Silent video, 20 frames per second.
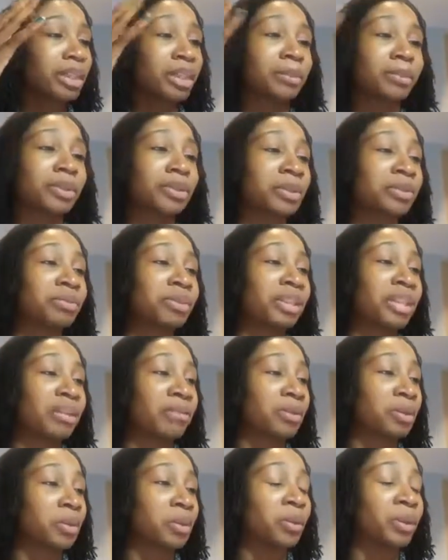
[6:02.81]
I'm just going to read
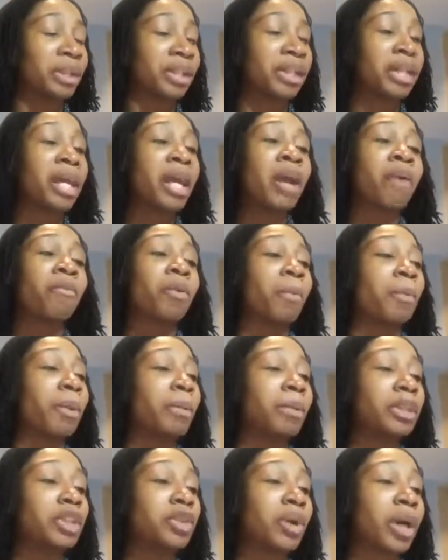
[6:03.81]
that real quick.
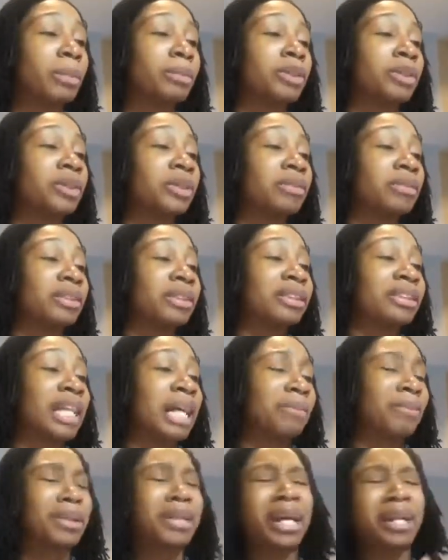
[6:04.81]
Remember to observe the
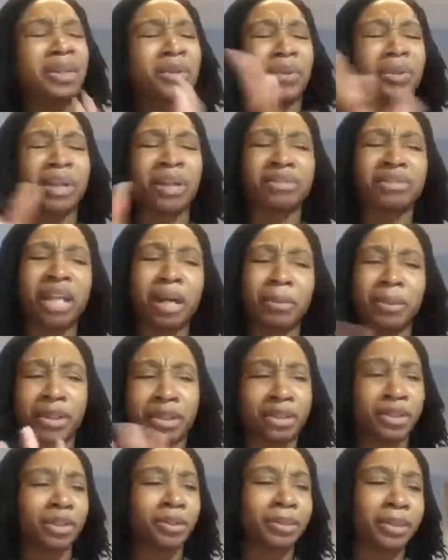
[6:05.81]
Sabbath. I'm kind of going off topic
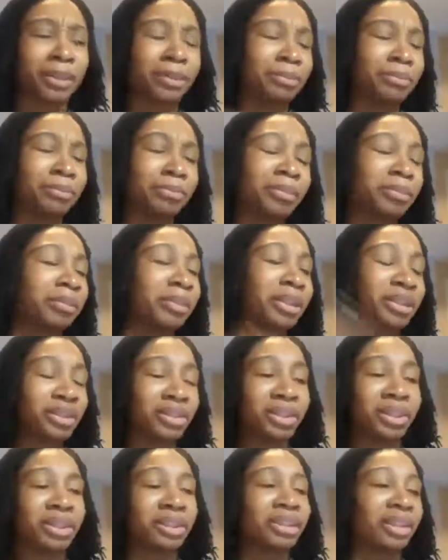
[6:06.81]
a little bit, but
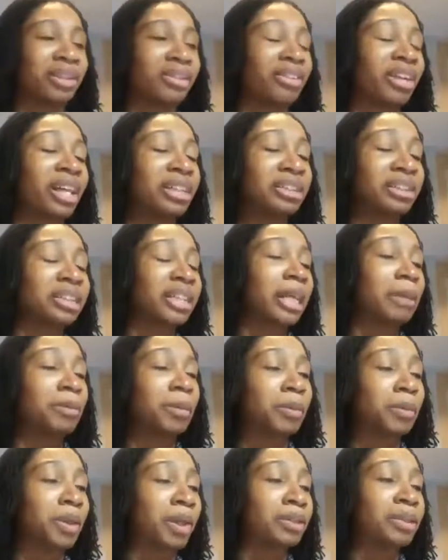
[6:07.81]
a thought just came
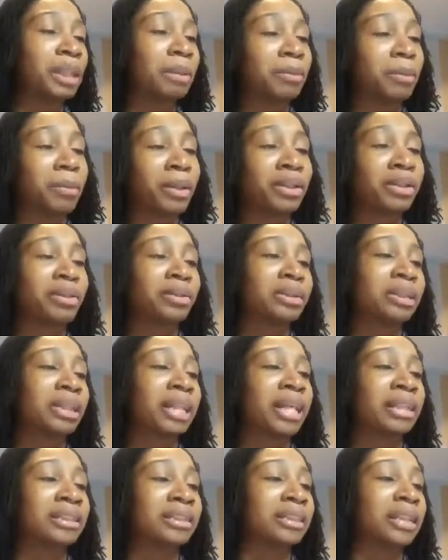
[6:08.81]
to me off the top of my notes
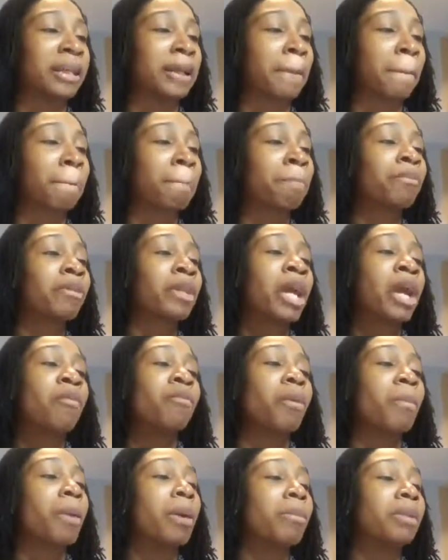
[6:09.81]
last night.
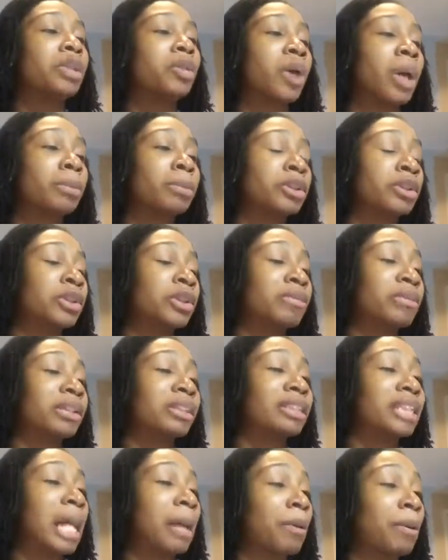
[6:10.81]
Remember to observe the
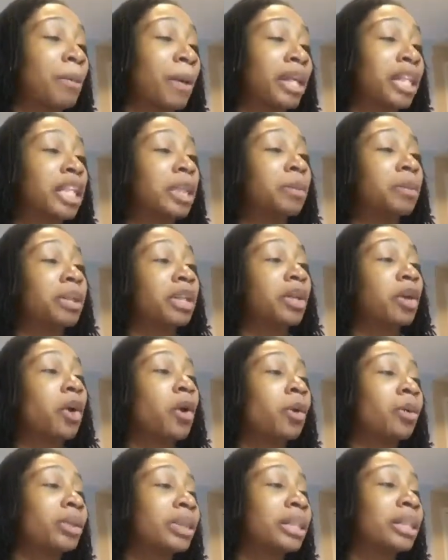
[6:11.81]
Sabbath by keeping it
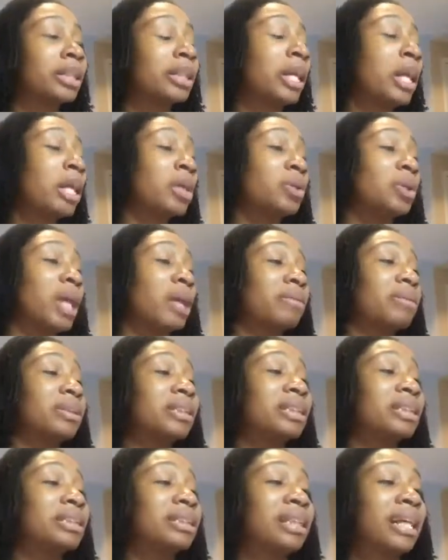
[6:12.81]
holy. You have
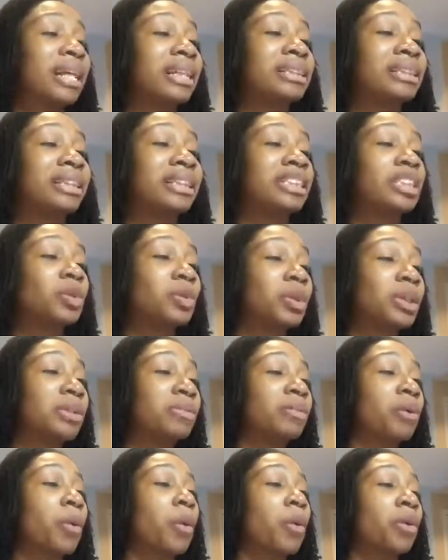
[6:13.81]
6 days each week
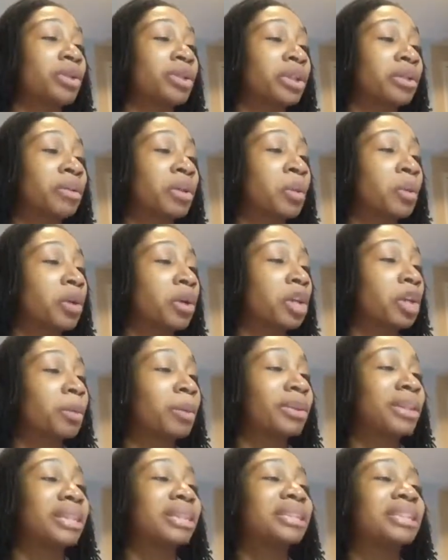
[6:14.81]
for ordinary work,
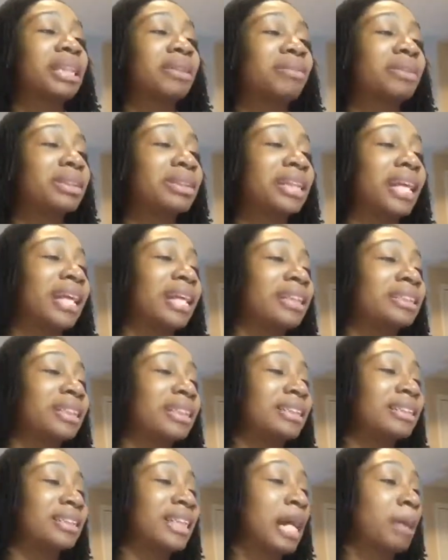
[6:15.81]
but the seventh day is
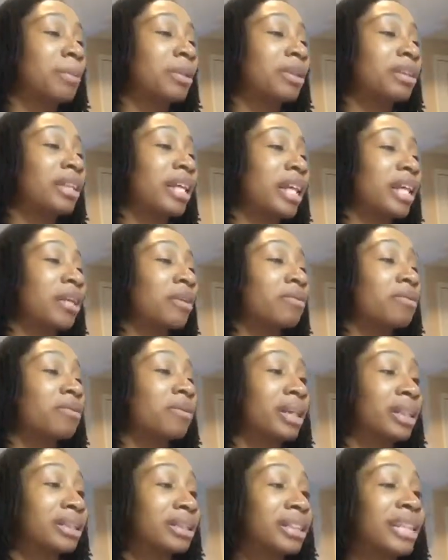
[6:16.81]
a Sabbath day of
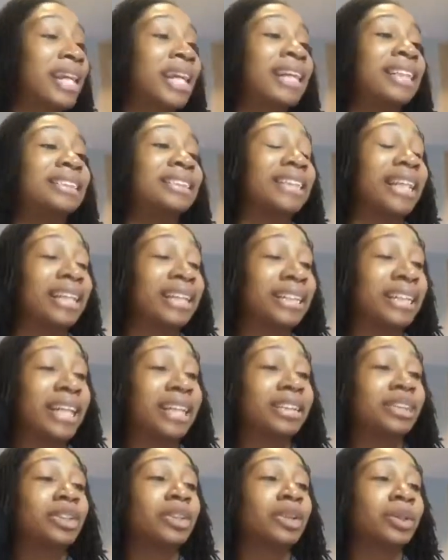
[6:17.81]
rest
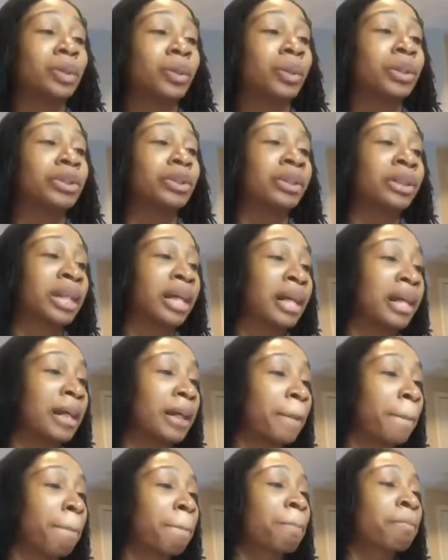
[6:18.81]
dedicated to the Lord your
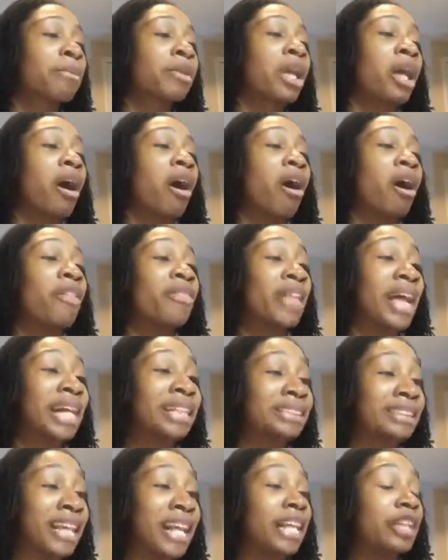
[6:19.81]
God. On
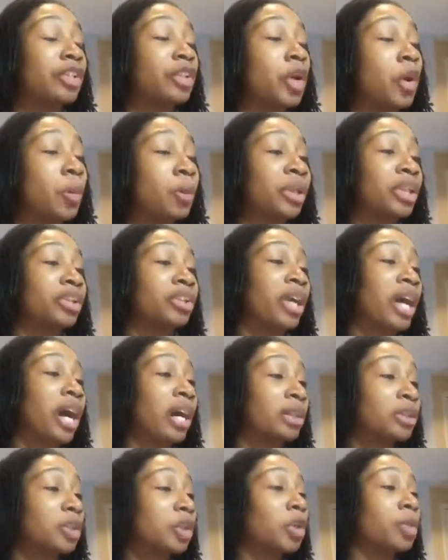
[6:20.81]
that day, no one in your
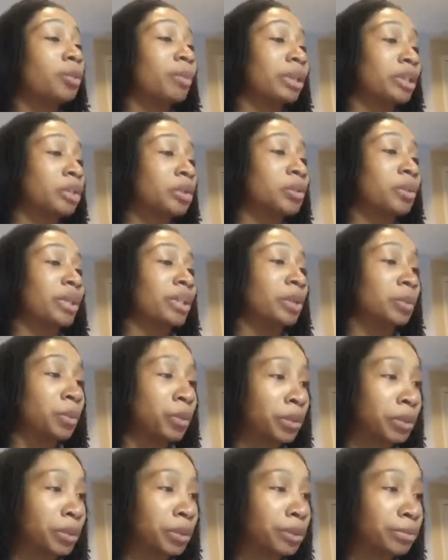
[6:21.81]
household may do any
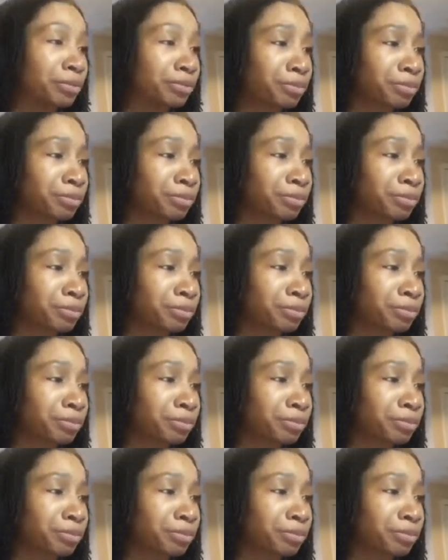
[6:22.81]
work.